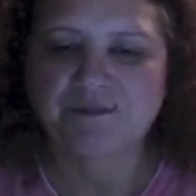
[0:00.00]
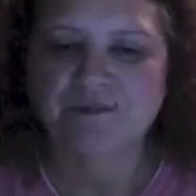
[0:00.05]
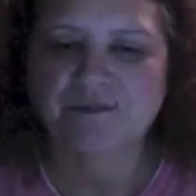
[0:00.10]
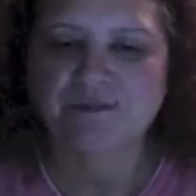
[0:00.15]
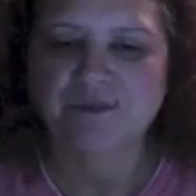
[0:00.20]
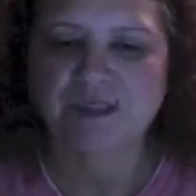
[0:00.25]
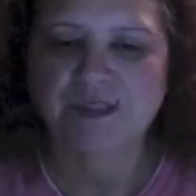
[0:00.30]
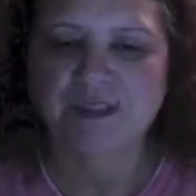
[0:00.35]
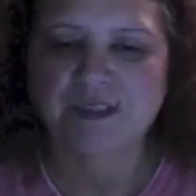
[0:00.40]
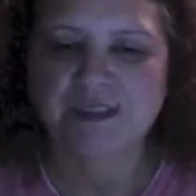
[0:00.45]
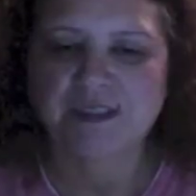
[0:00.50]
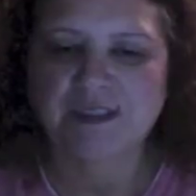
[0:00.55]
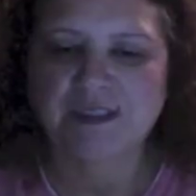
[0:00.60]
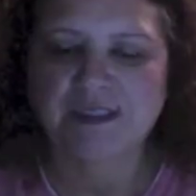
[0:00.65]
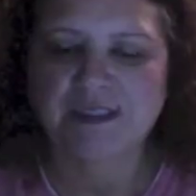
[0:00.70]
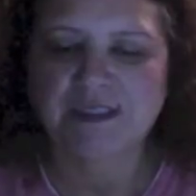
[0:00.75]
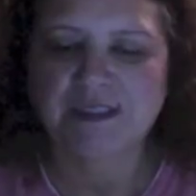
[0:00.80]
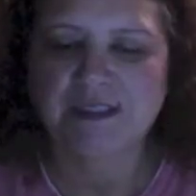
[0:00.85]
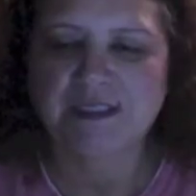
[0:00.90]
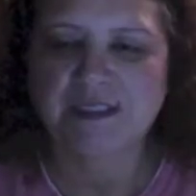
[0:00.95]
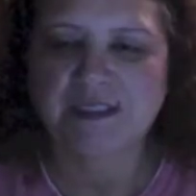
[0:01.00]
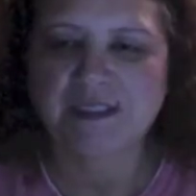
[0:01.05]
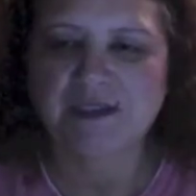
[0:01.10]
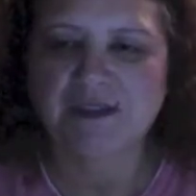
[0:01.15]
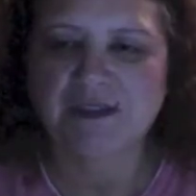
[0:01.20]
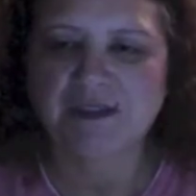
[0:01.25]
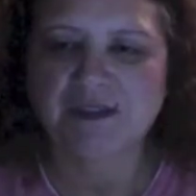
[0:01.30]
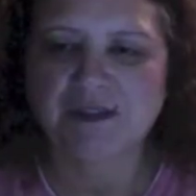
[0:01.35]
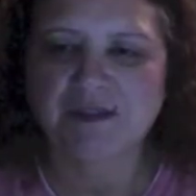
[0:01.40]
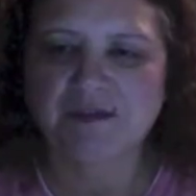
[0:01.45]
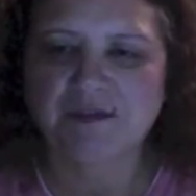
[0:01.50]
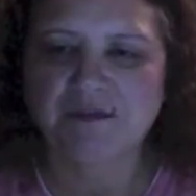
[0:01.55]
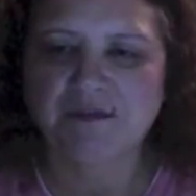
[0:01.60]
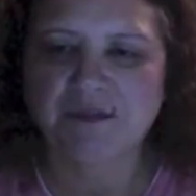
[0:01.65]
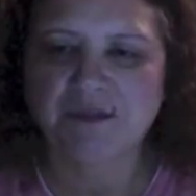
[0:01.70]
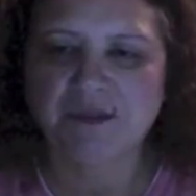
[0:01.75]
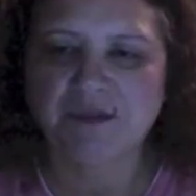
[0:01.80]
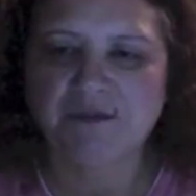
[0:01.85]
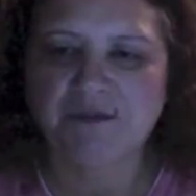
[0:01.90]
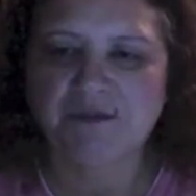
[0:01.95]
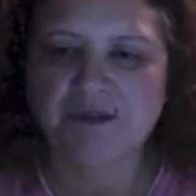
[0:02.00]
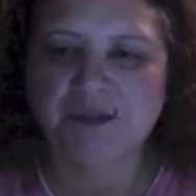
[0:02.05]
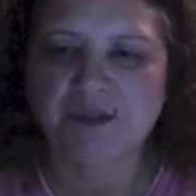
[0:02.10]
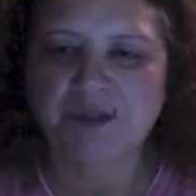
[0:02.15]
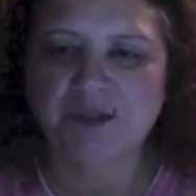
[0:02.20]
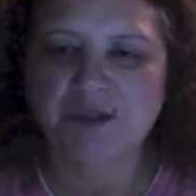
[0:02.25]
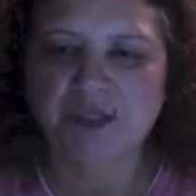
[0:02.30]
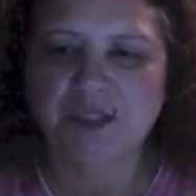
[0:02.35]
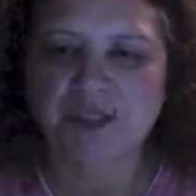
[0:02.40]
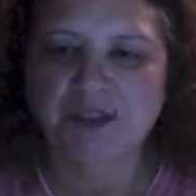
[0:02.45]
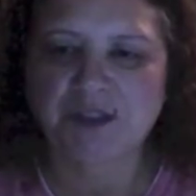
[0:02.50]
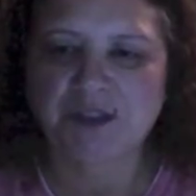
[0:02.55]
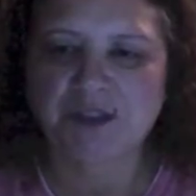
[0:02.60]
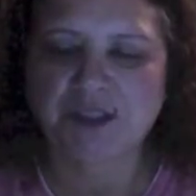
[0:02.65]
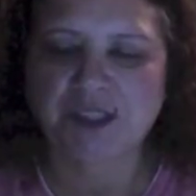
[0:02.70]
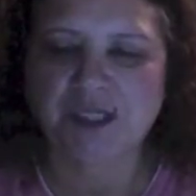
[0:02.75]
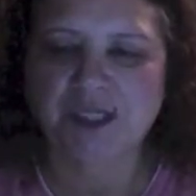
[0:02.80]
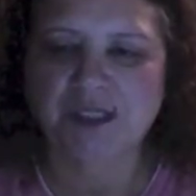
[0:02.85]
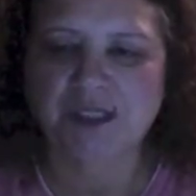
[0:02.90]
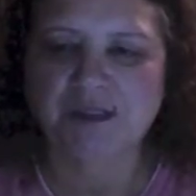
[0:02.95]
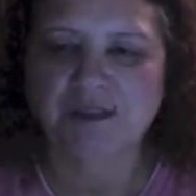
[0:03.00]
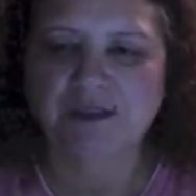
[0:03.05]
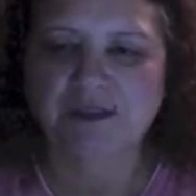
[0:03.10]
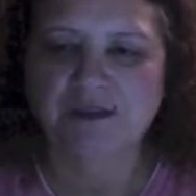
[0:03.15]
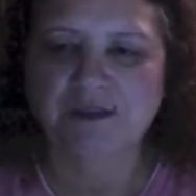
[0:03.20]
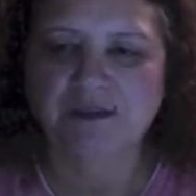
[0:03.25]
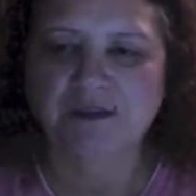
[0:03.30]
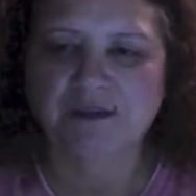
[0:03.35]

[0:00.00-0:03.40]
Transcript: And just see it there as a beautiful treasure chest.